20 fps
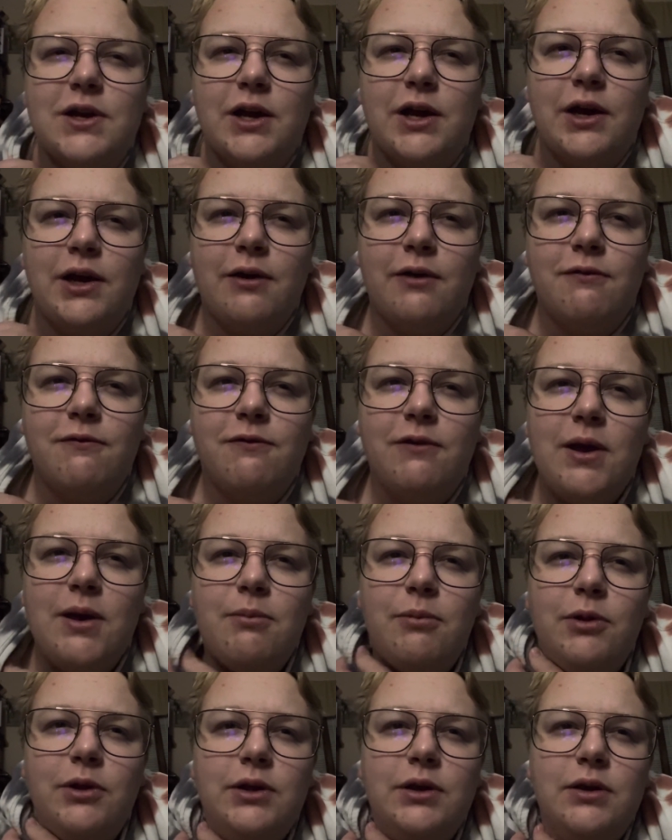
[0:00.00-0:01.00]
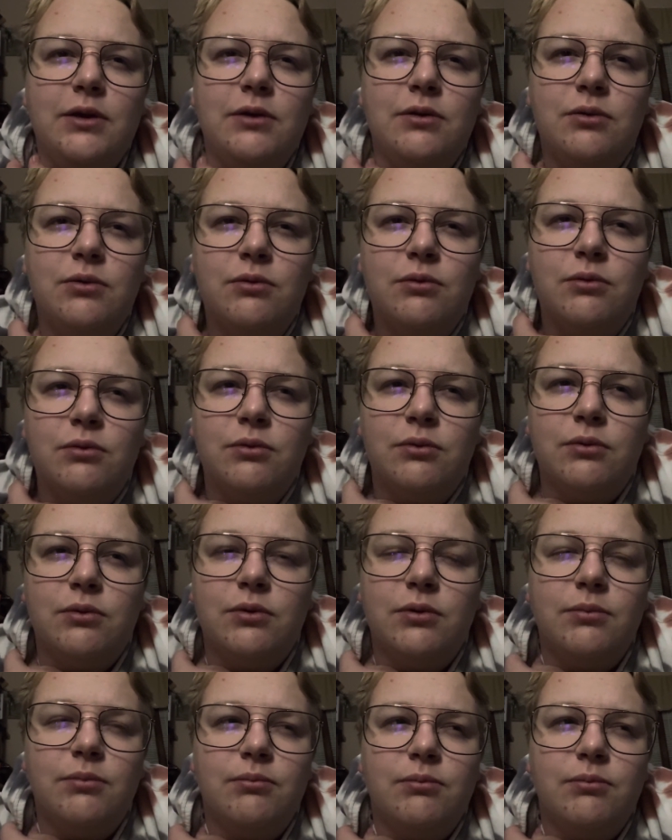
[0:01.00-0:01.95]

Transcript: a family who